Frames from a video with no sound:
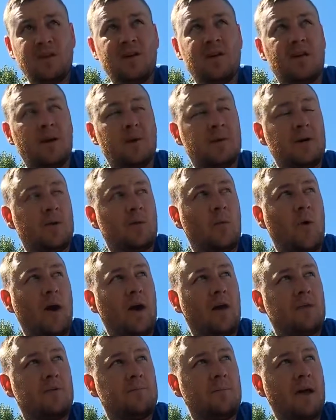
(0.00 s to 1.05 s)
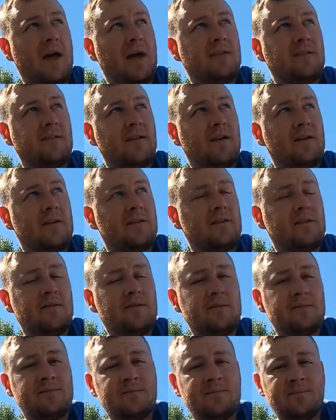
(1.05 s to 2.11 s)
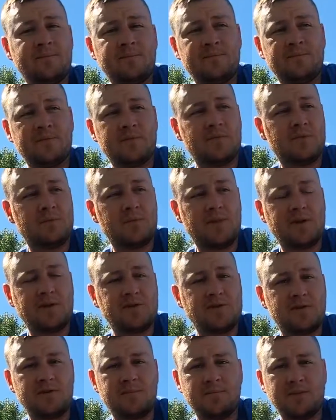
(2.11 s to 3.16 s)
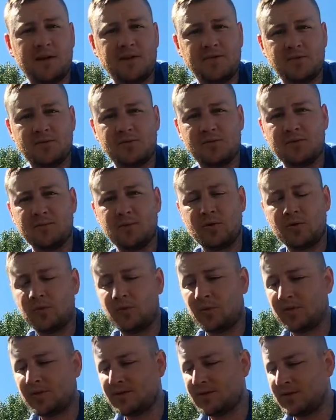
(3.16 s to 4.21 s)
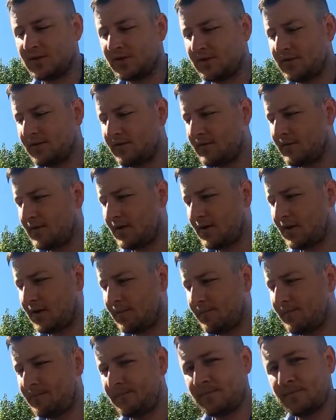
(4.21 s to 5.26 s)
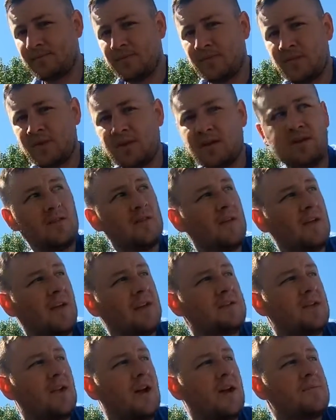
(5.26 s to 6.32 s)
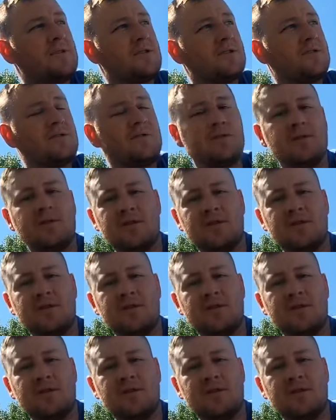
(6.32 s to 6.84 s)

Then I'm gonna wire them back together and make sure that my trolling motor works good. The next option